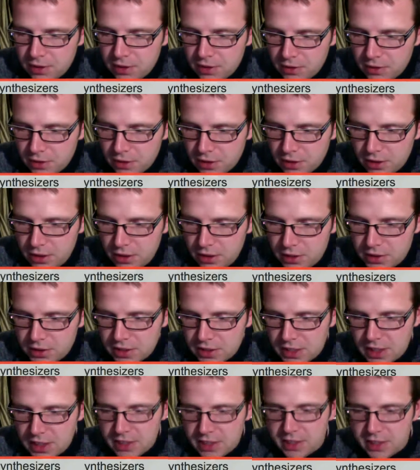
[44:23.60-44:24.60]
it's
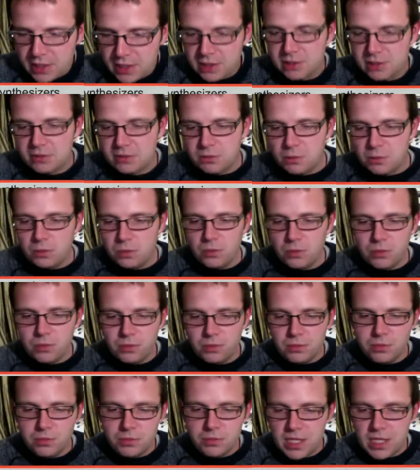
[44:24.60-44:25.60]
taking
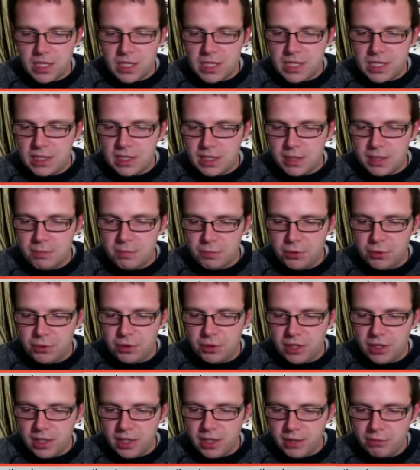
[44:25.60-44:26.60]
the input, and
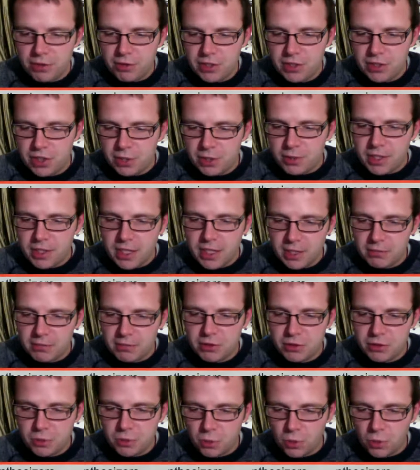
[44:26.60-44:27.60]
every time it captures
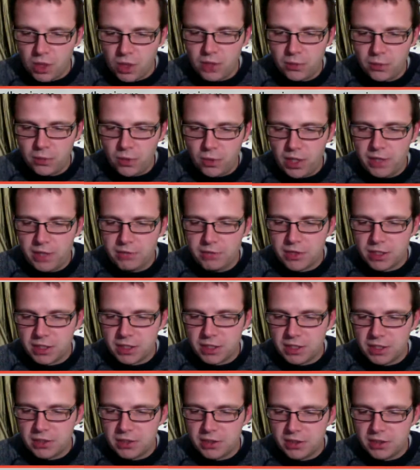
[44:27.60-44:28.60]
one wave
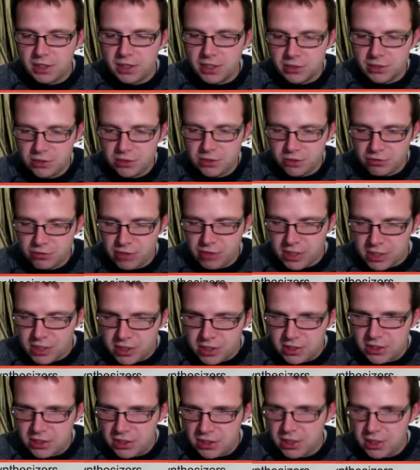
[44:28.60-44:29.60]
cycle, it stretches
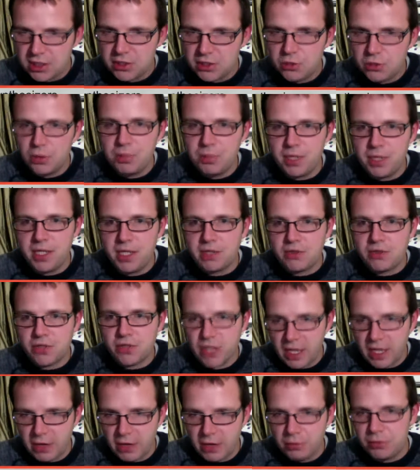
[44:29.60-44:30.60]
it to a pitch and
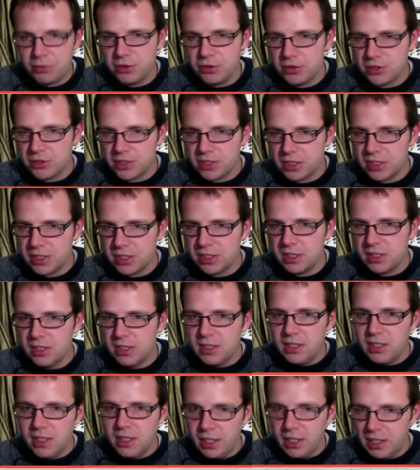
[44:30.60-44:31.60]
outputs it.
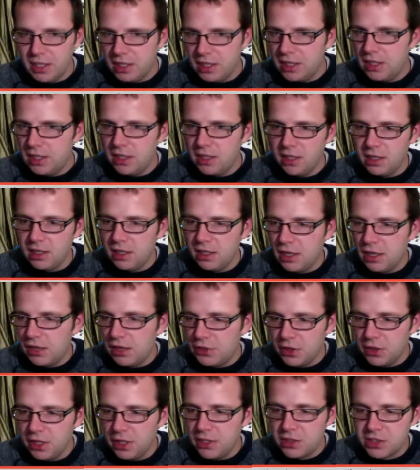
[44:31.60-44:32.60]
But
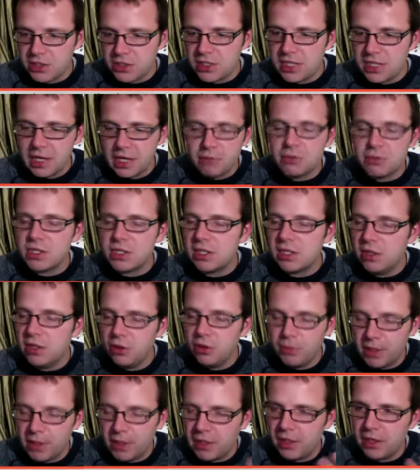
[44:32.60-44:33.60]
it just really sounds a little
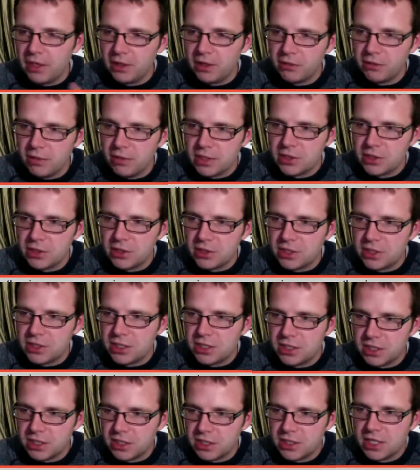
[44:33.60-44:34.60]
bit like a resonance. It's
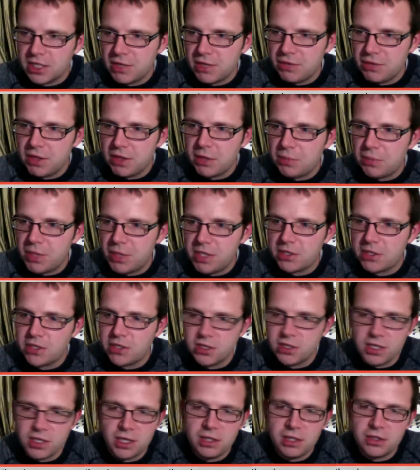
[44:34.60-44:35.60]
just giving a pitch to
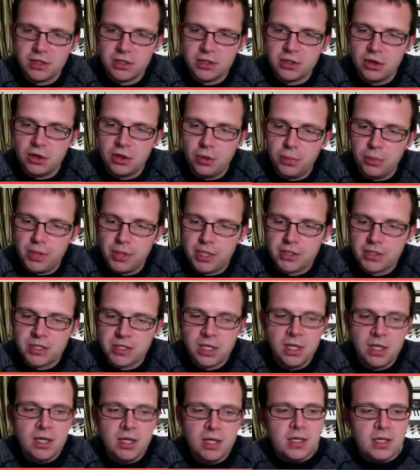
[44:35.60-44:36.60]
something that's not pitched.
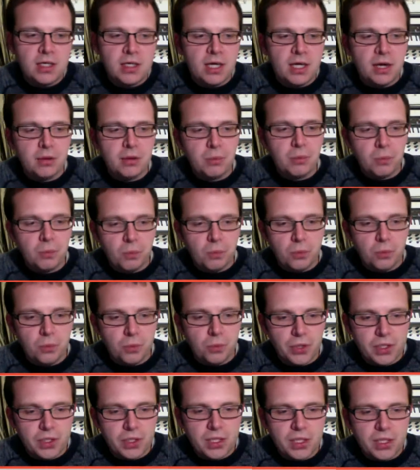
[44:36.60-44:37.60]
Now, the
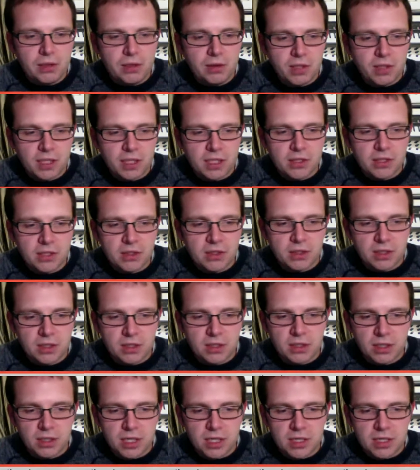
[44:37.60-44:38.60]
key thing is that
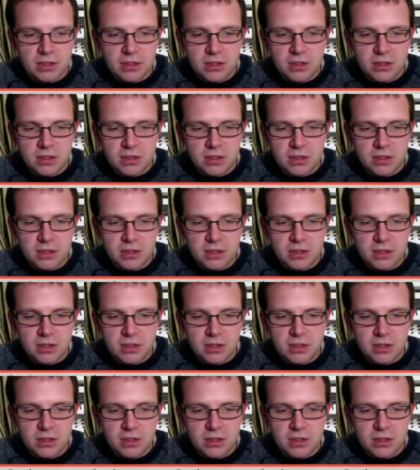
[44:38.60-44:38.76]
there's